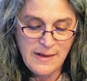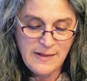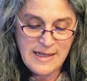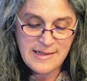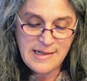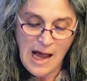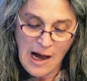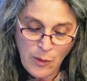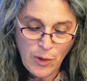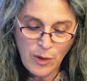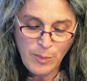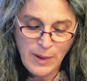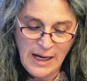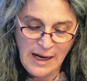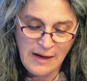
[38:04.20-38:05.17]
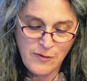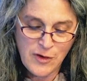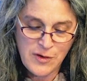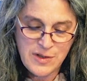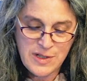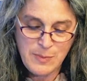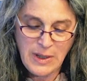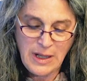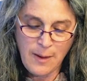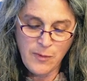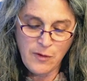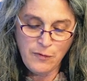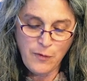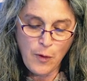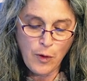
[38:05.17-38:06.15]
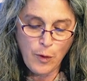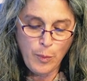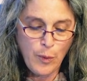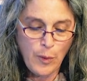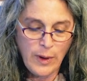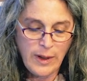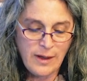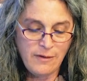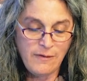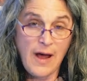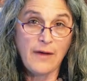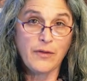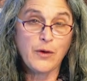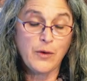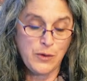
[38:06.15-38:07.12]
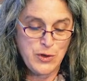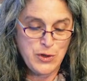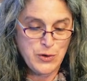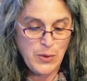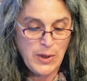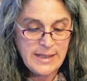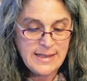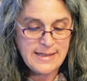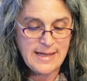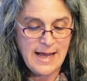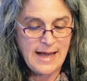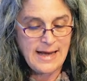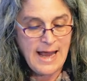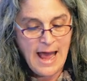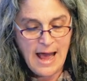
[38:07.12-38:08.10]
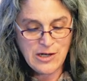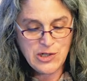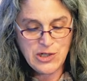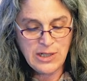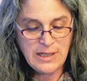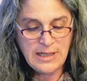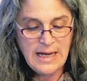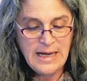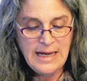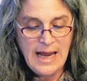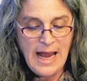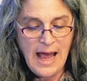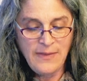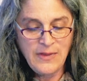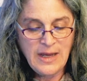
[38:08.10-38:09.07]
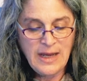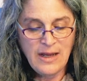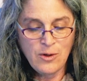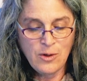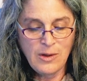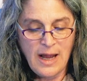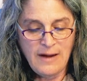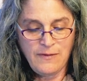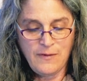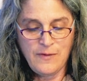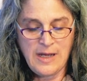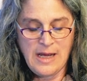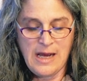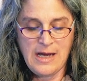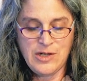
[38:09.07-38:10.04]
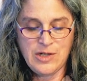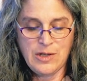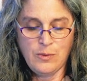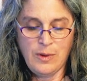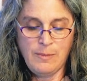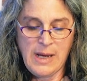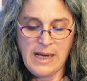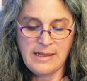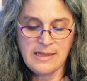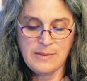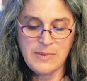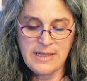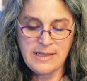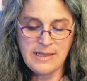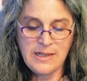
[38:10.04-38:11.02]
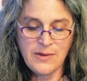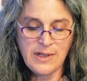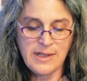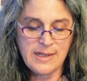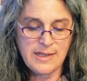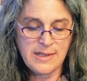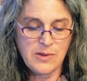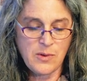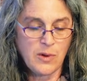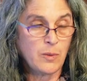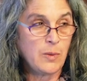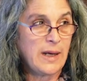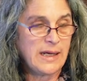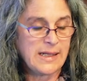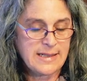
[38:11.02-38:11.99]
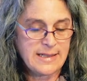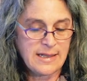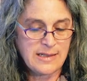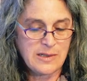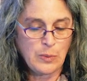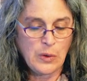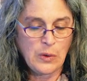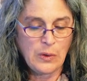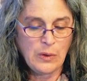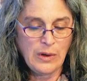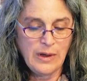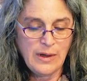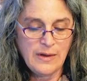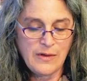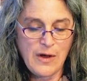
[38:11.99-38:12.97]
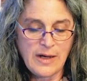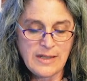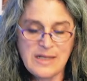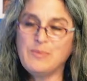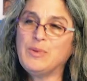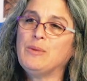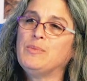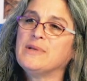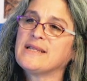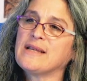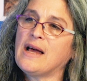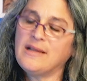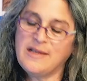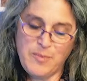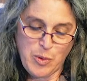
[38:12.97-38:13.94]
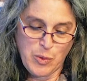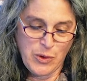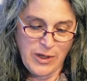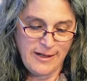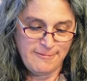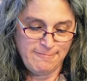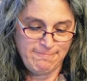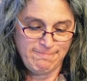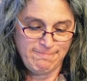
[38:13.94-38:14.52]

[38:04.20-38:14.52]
These outward behaviors become the focal point of ethical choice and action, and the inner life of the agent remains mysterious, or when accessible, thought to be beside the point.